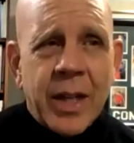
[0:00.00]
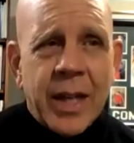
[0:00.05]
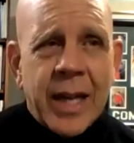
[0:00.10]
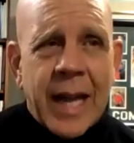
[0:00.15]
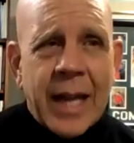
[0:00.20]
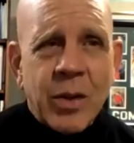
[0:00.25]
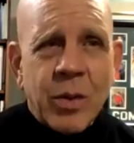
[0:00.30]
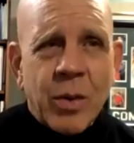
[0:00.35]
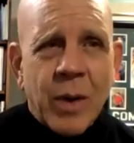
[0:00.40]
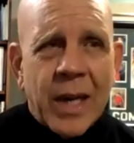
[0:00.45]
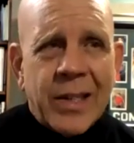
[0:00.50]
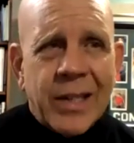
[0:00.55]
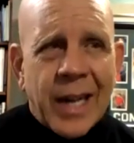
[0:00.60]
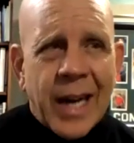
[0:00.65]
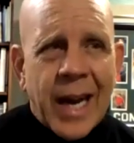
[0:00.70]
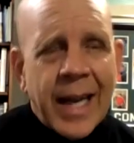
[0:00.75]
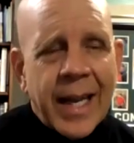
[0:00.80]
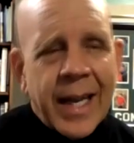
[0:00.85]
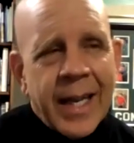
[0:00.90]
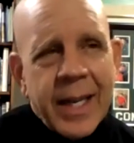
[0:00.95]
And that's where I said,
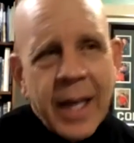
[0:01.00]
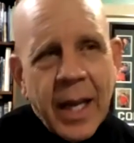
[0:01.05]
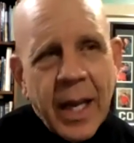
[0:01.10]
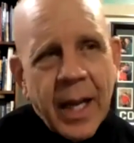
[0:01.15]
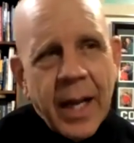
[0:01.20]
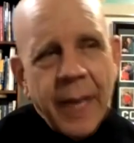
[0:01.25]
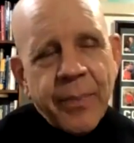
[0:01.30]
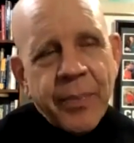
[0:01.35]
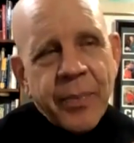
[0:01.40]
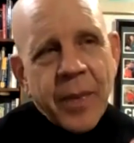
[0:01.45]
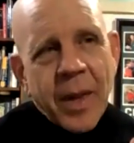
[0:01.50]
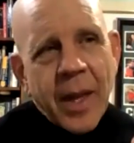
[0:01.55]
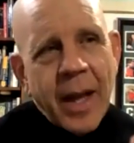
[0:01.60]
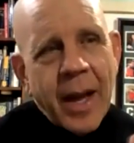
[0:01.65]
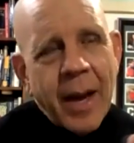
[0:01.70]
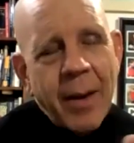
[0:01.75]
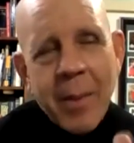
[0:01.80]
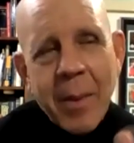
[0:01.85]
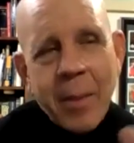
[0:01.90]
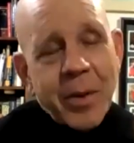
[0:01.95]
I
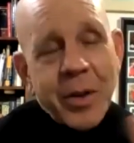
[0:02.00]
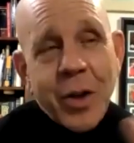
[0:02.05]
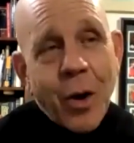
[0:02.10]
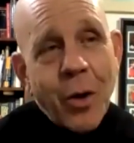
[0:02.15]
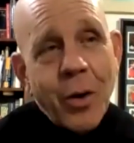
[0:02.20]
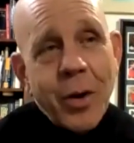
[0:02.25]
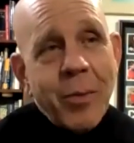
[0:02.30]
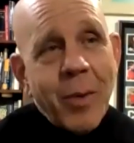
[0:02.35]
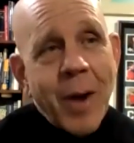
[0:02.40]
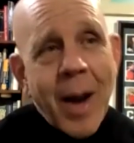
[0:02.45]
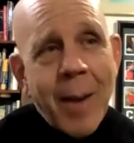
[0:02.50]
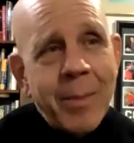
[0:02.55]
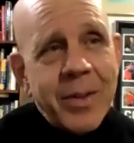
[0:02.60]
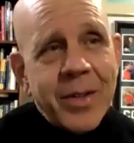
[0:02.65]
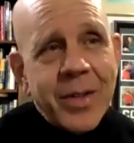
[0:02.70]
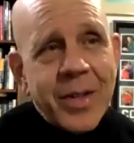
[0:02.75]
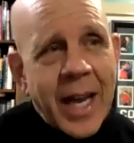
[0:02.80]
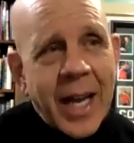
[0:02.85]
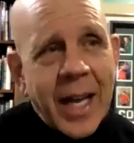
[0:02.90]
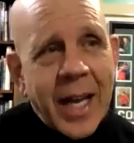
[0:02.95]
remember Tony
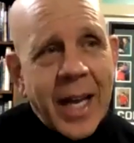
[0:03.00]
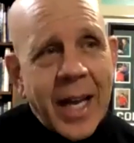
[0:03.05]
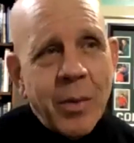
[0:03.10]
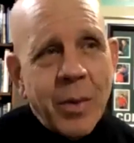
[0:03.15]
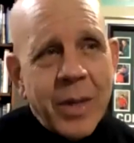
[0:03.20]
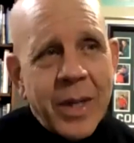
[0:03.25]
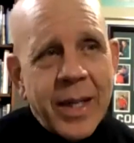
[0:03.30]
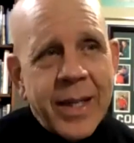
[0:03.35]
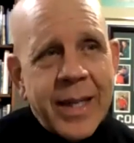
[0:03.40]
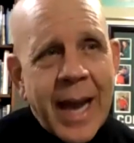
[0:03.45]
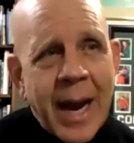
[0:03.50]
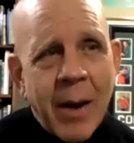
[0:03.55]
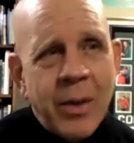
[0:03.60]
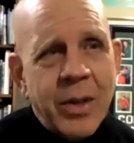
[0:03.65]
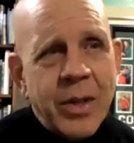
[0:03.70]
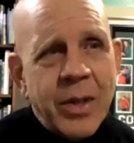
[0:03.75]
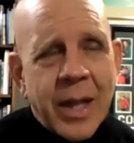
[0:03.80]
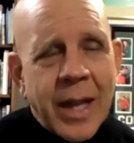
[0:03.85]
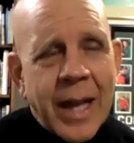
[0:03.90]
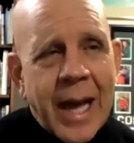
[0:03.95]
Robbins saying to me when the
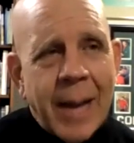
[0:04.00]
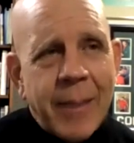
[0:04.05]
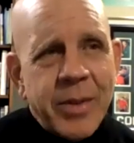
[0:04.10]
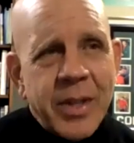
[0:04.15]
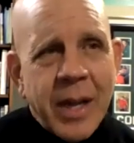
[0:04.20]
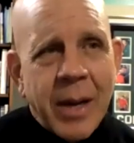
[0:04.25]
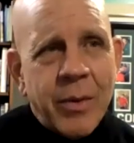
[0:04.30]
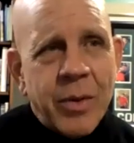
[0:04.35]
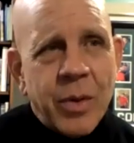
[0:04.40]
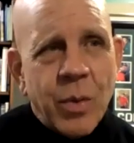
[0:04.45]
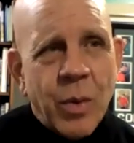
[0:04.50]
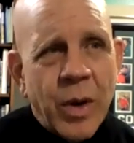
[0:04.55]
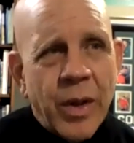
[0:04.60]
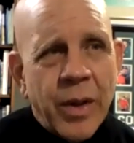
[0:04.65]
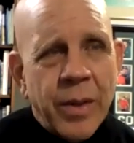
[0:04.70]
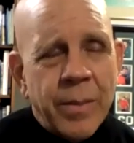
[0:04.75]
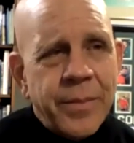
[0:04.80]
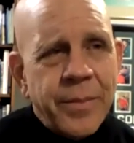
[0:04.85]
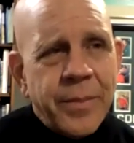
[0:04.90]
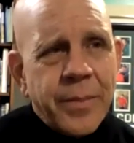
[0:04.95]
towers collapsed, I was with
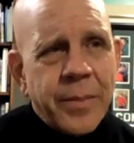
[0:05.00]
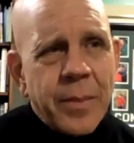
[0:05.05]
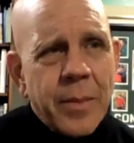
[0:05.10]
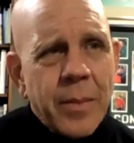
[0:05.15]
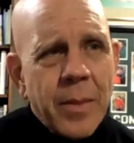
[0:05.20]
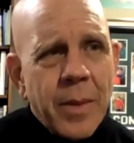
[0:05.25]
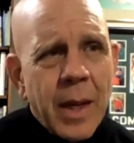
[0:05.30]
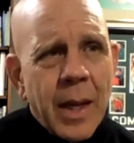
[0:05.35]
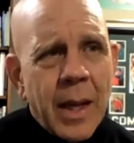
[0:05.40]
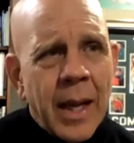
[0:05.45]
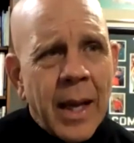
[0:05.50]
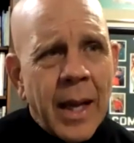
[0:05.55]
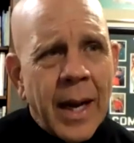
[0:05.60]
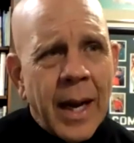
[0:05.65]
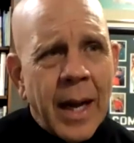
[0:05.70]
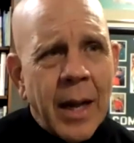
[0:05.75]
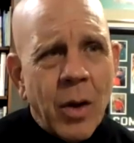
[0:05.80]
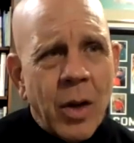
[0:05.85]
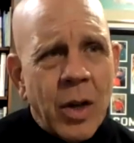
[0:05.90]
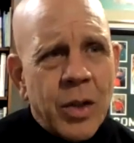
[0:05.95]
him and
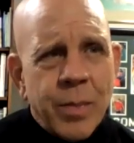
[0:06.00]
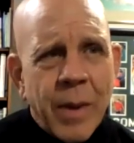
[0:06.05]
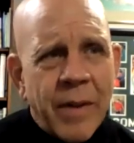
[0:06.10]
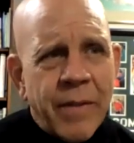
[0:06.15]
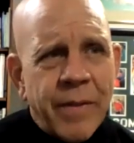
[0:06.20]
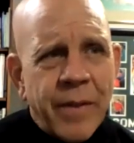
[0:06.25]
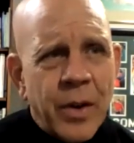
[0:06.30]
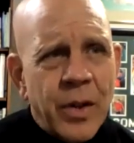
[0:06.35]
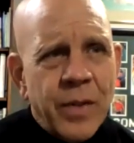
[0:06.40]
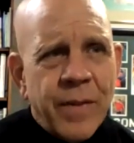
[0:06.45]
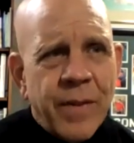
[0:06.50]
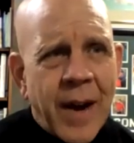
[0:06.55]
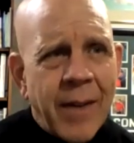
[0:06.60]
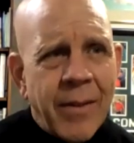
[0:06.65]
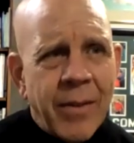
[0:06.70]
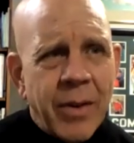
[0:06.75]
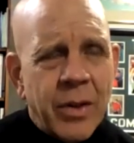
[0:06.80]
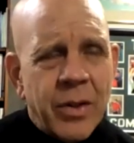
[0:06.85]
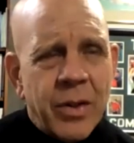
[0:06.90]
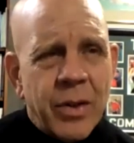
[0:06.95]
I lost my first
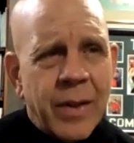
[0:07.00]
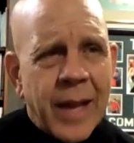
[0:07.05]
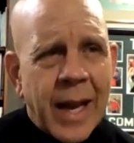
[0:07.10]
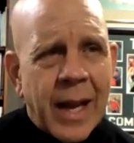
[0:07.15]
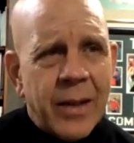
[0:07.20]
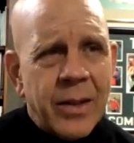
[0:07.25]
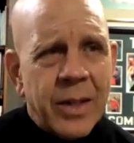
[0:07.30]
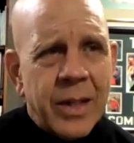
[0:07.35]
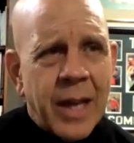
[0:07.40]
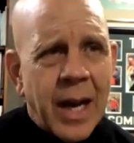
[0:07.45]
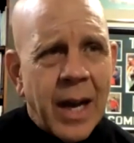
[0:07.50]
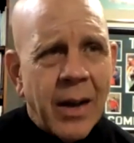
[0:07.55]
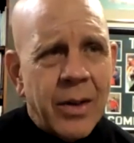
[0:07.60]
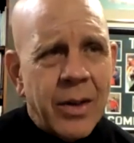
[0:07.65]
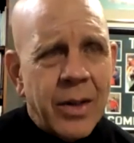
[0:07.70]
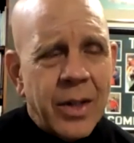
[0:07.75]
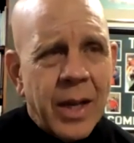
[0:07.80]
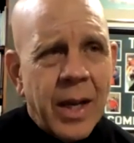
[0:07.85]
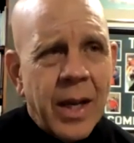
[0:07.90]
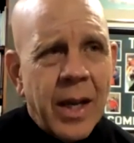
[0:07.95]

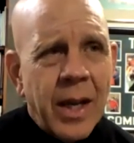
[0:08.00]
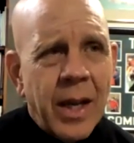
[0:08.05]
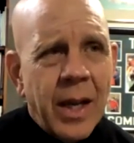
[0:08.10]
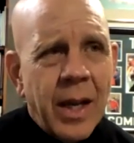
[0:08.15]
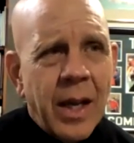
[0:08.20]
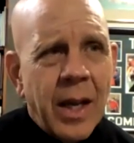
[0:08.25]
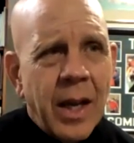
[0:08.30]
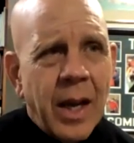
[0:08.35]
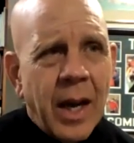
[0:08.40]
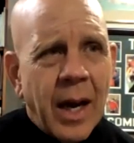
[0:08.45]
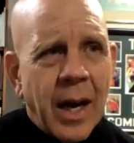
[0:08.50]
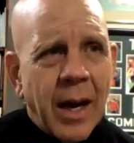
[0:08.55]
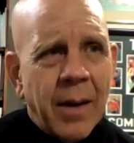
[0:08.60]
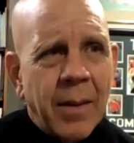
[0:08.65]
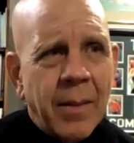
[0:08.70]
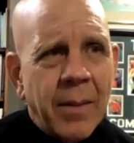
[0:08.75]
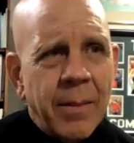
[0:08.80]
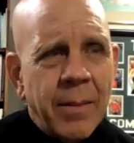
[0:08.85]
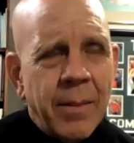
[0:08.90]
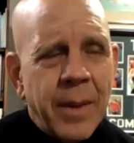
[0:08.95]

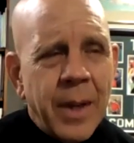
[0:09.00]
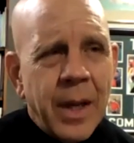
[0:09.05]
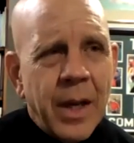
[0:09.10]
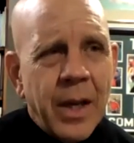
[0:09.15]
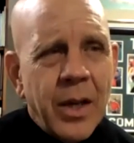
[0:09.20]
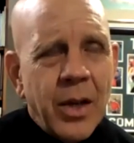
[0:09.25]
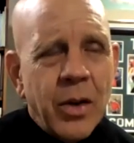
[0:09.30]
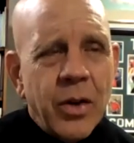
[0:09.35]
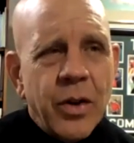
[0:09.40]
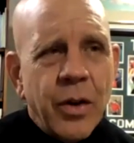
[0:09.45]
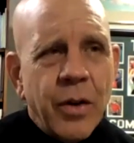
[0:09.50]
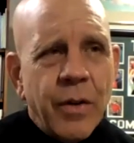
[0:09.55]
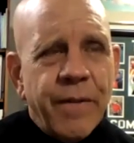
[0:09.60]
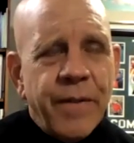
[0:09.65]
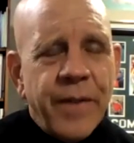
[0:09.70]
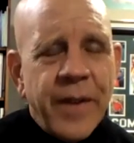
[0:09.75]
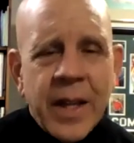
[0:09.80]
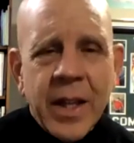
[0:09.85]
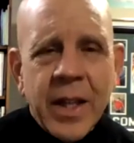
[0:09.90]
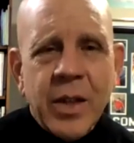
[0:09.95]
$500,000. Your
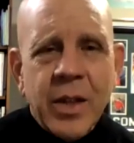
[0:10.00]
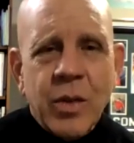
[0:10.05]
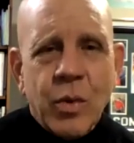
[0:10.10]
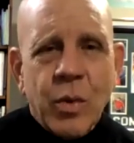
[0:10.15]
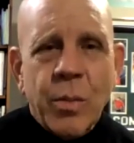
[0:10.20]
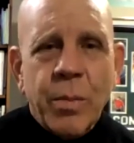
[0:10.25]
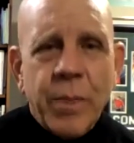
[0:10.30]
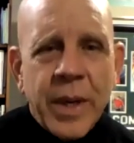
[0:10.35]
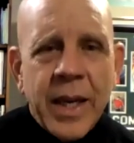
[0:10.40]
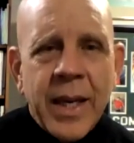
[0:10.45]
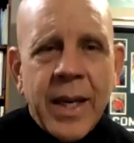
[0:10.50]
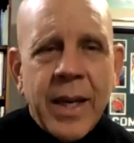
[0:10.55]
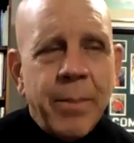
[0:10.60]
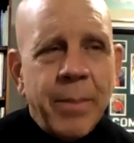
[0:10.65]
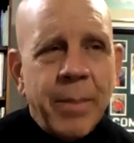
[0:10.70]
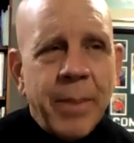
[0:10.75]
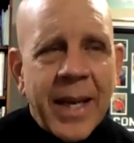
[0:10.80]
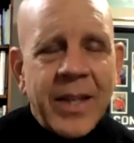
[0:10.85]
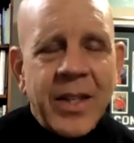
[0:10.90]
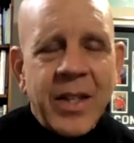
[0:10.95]
feelings will be
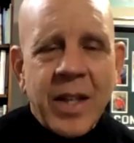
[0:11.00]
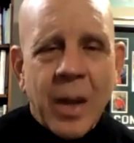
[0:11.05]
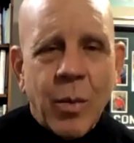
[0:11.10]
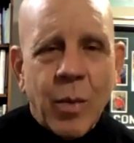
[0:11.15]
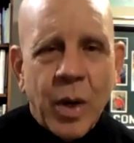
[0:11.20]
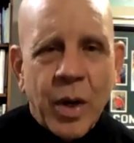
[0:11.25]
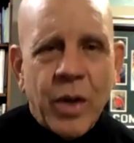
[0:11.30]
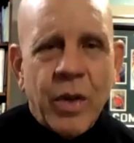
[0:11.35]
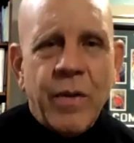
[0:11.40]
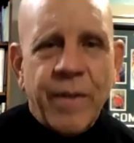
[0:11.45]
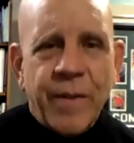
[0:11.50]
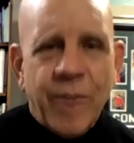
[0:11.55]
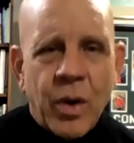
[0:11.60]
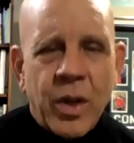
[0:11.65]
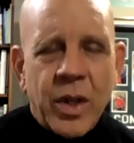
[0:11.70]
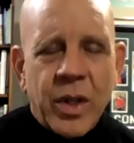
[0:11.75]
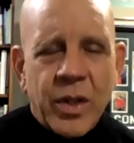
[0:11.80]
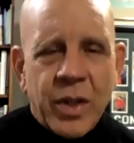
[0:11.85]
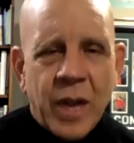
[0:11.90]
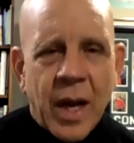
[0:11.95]
based on what you
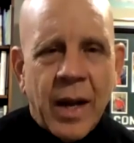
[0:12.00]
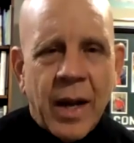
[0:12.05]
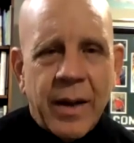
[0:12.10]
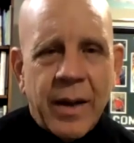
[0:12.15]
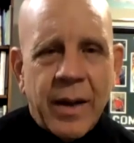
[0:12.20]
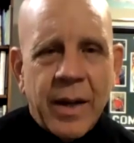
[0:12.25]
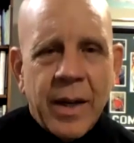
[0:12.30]
focus on.